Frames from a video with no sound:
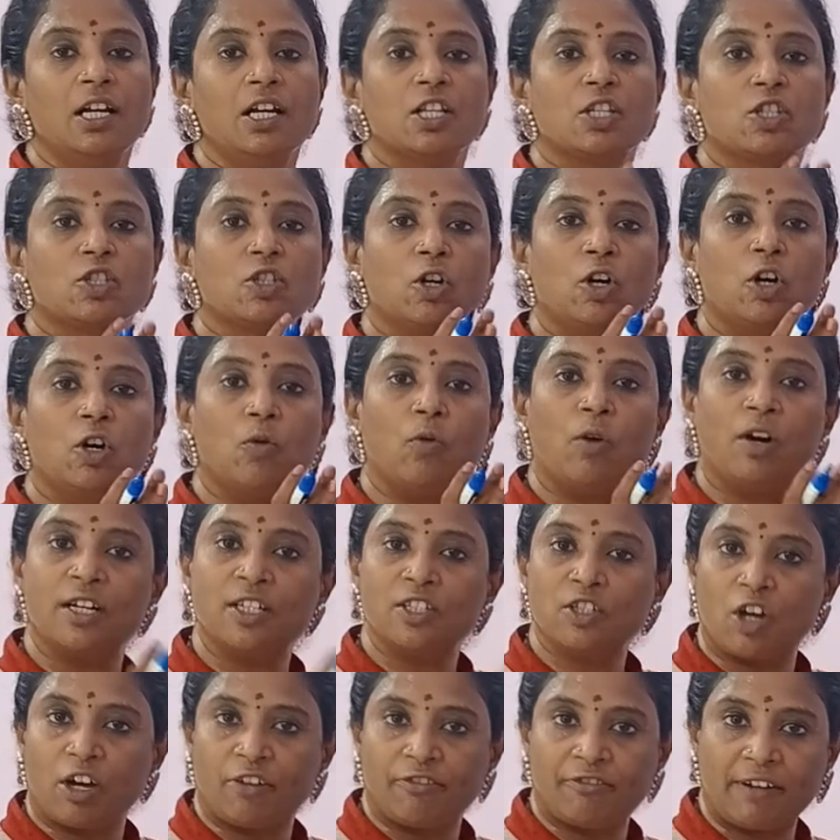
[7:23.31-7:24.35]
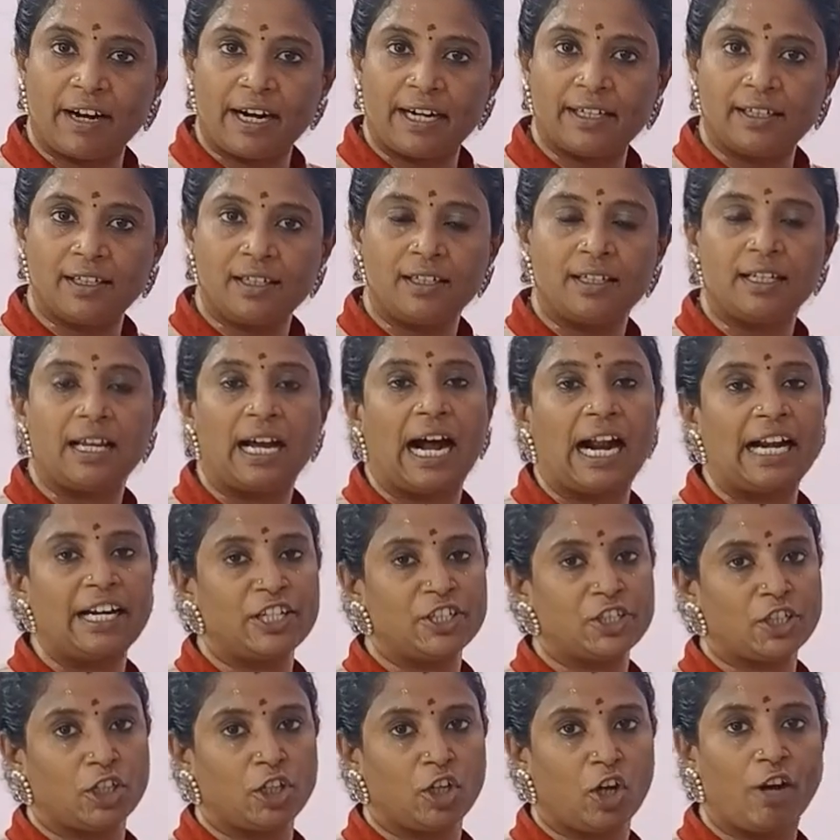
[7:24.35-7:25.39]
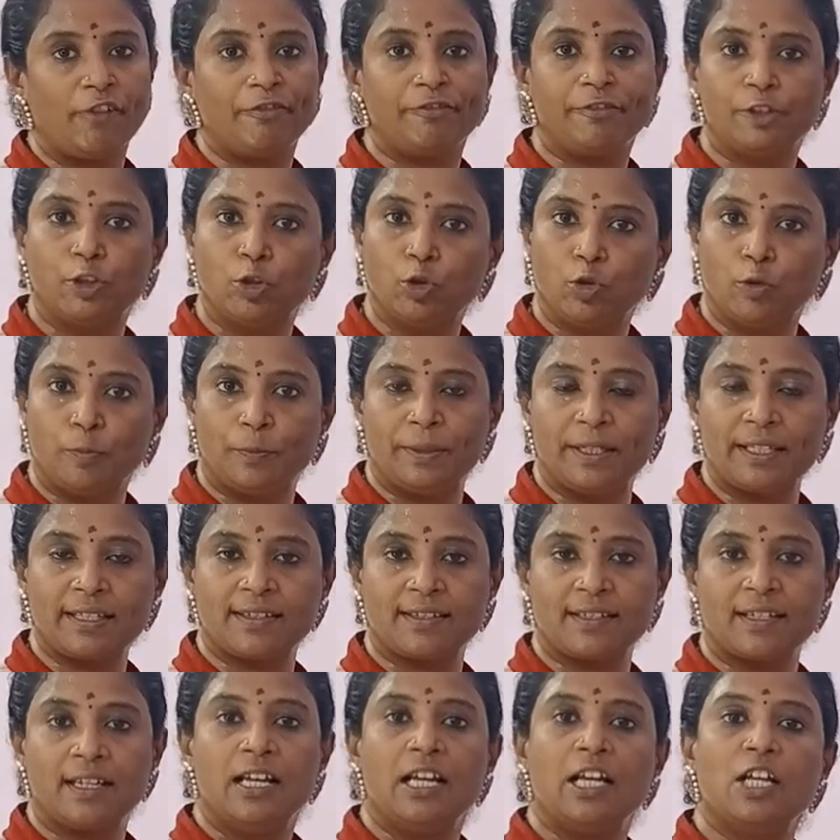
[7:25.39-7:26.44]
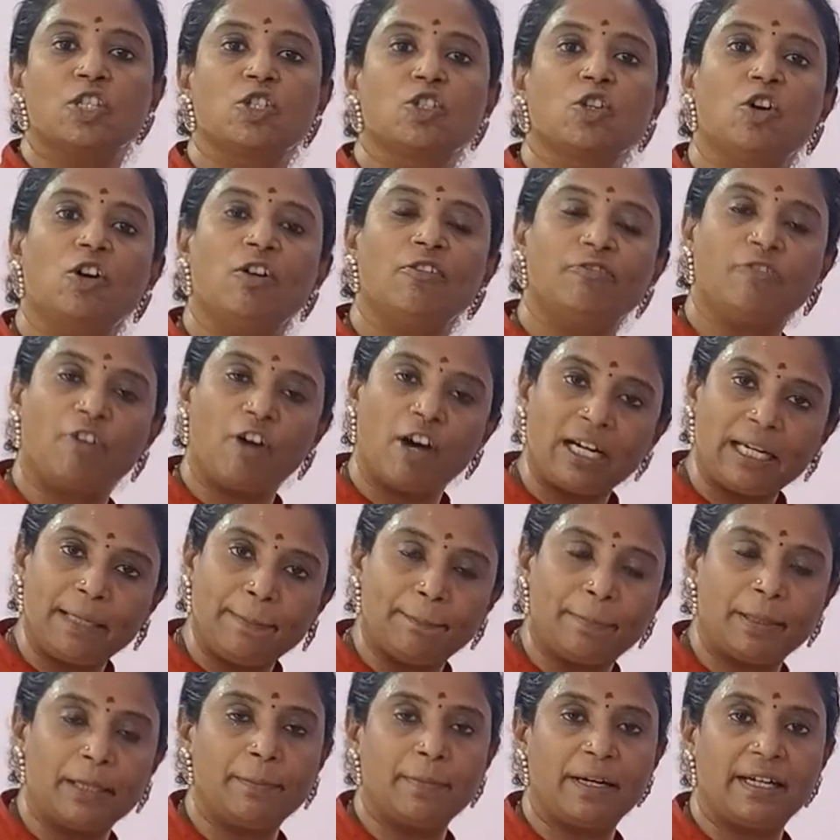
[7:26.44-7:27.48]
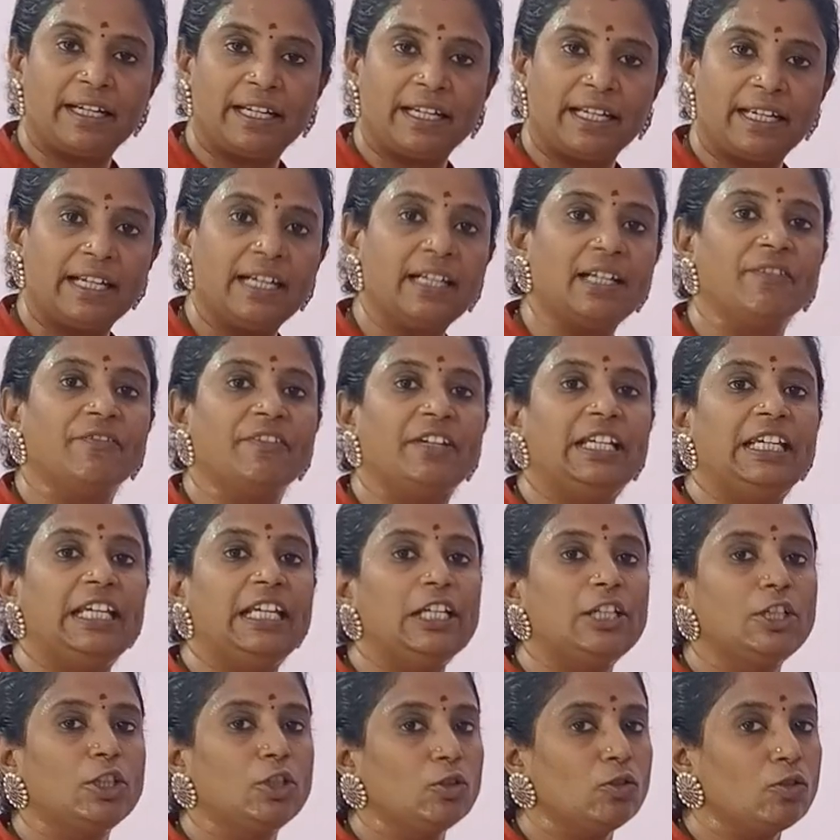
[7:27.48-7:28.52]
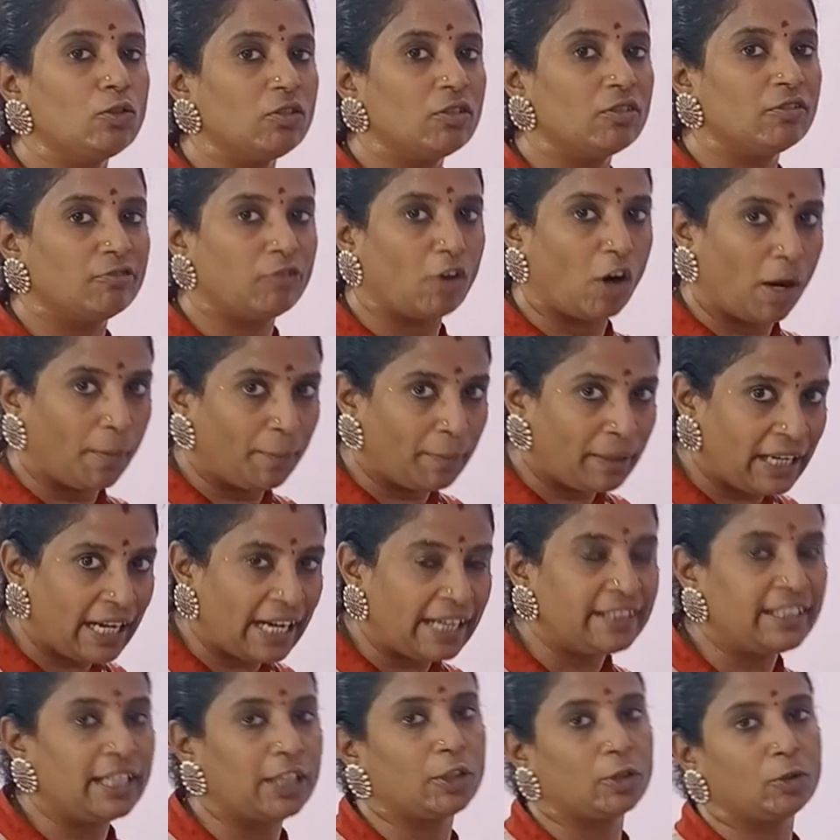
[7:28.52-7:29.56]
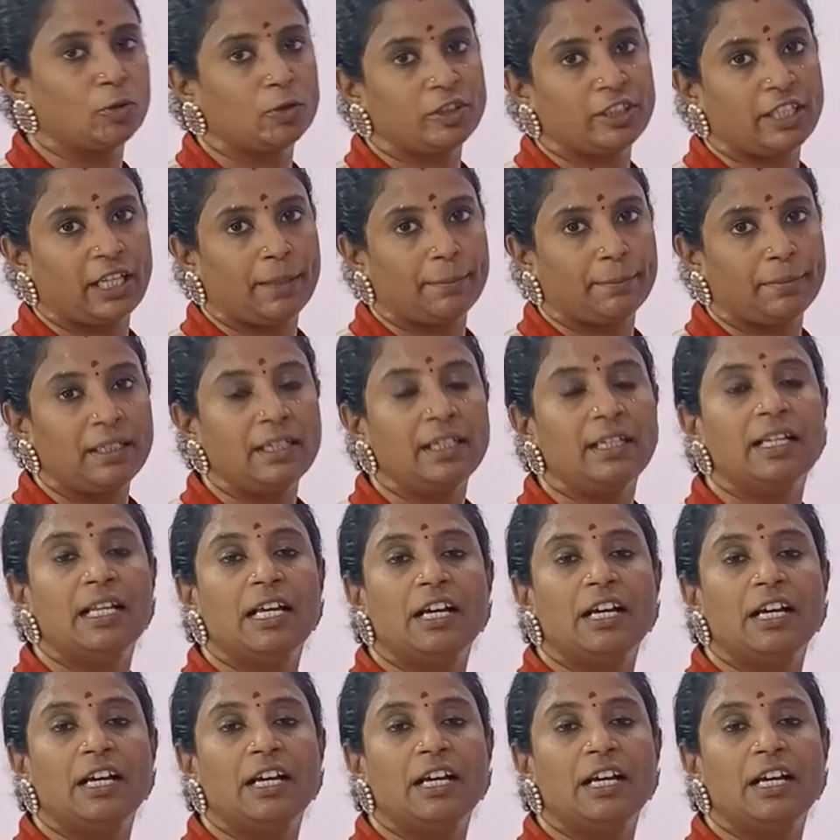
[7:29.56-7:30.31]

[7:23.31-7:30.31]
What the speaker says: So what is off adder? Addition of 2 bits. So for implementing it, we need to formulate the truth table.